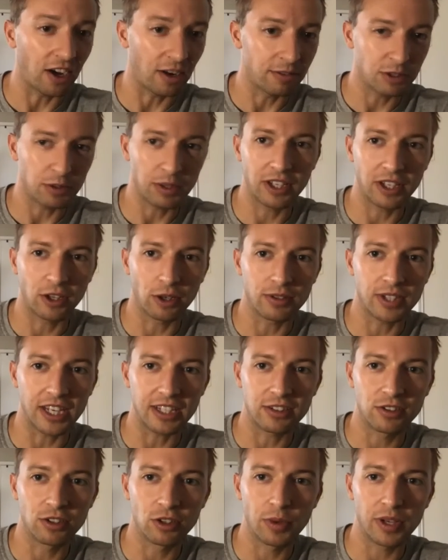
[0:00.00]
so he could go
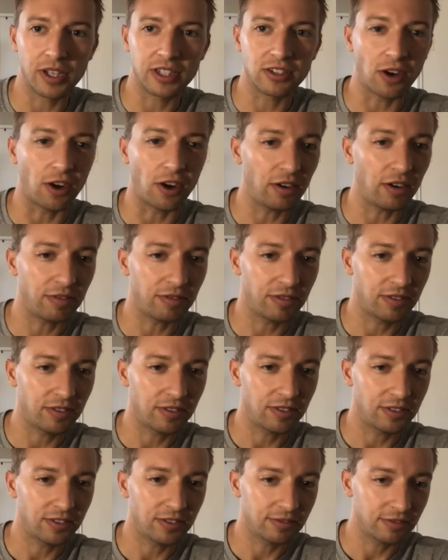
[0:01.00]
take 2 weeks off
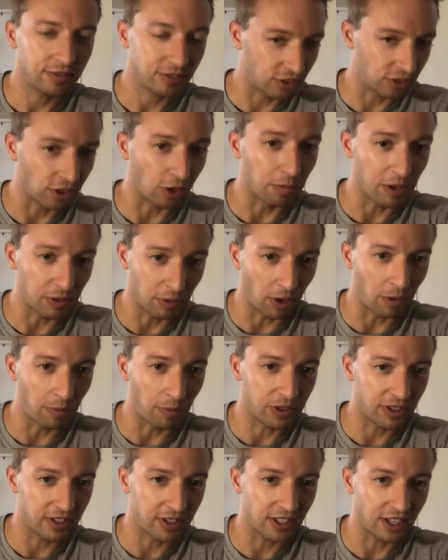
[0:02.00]
to go be home
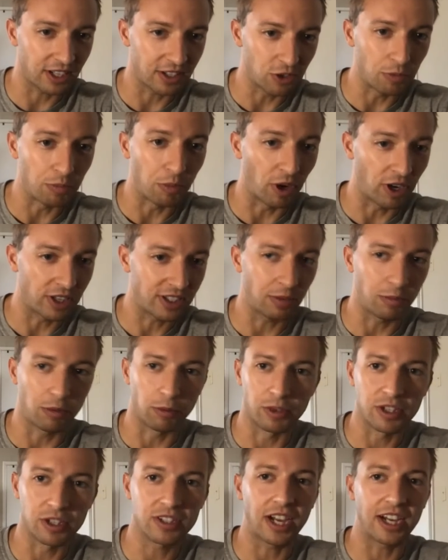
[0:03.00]
with his newborn and said, we'll
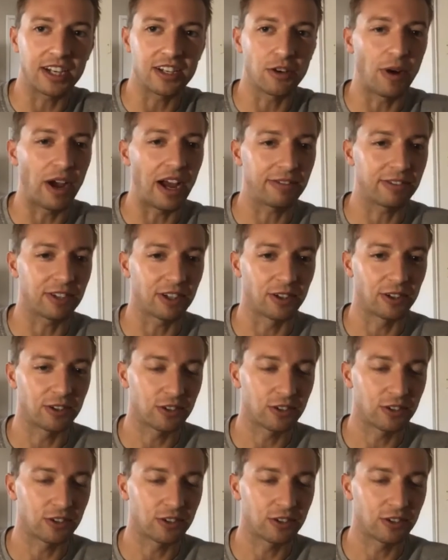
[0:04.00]
re-sign you after.